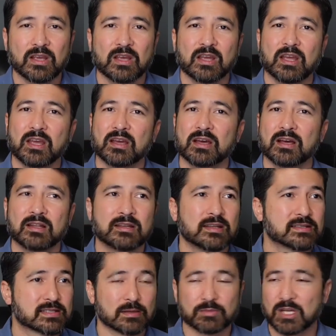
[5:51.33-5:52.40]
And
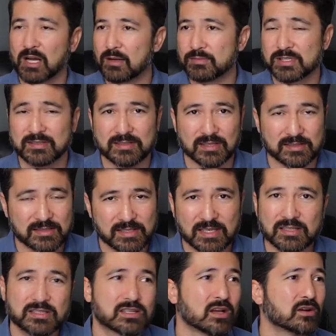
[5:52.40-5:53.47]
sometimes it's a
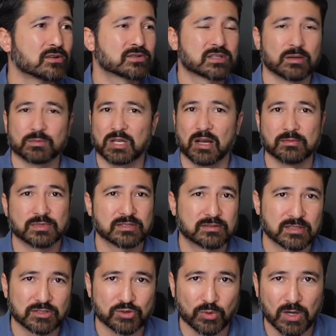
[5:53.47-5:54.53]
CISO, sometimes it's a
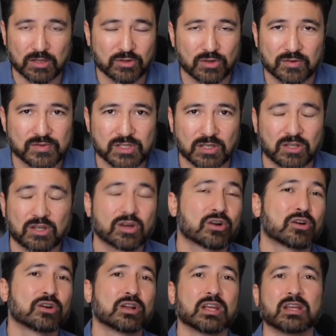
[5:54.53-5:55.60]
director of
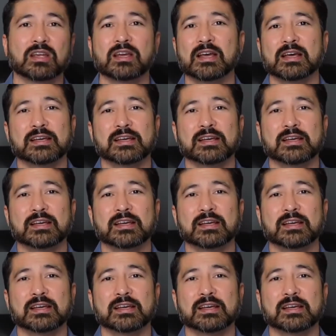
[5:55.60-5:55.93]
security,